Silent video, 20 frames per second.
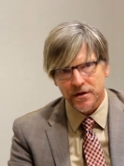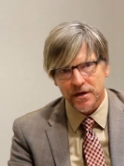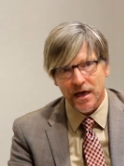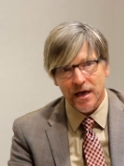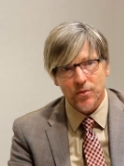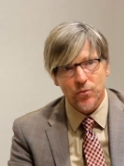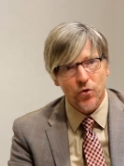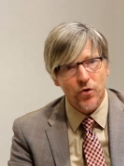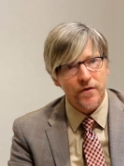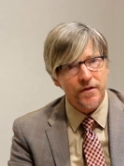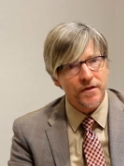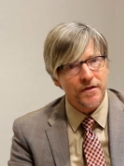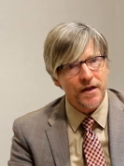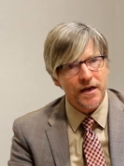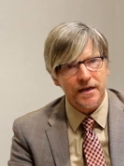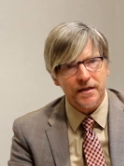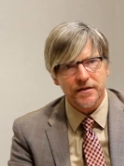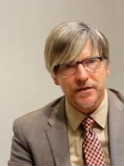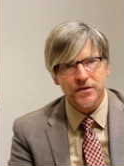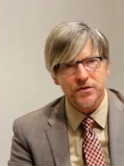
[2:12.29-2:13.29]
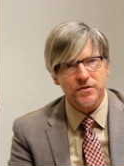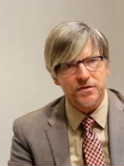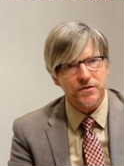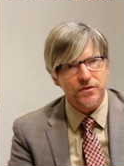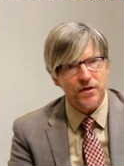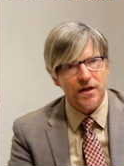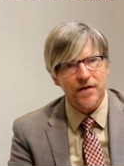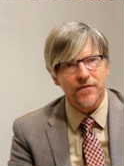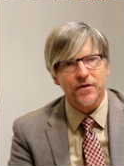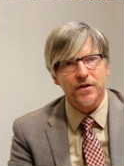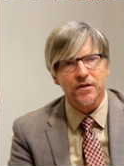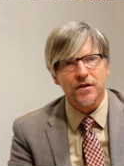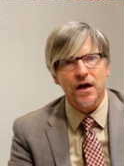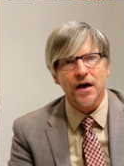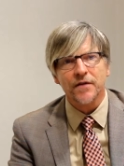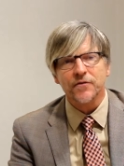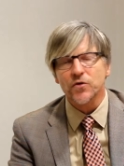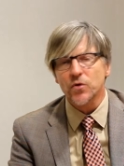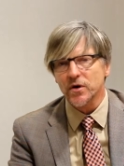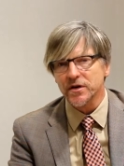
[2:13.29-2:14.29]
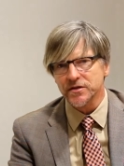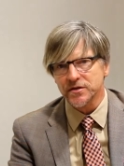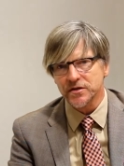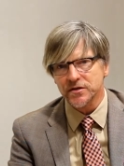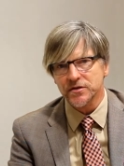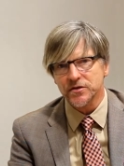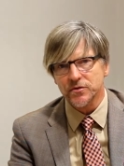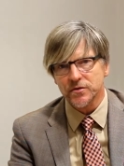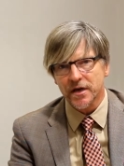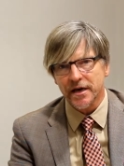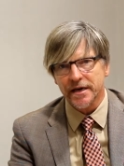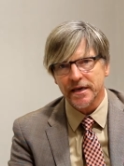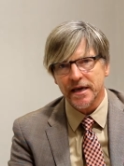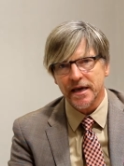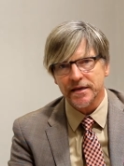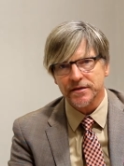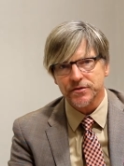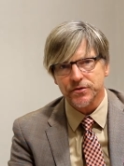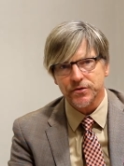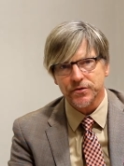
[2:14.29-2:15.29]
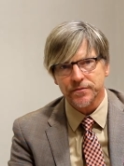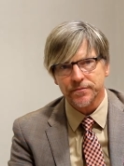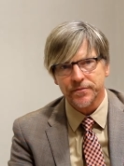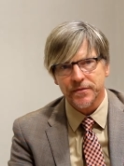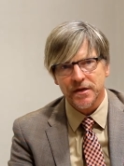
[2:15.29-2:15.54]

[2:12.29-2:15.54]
and more than likely you still have a lot of questions you'd like answered.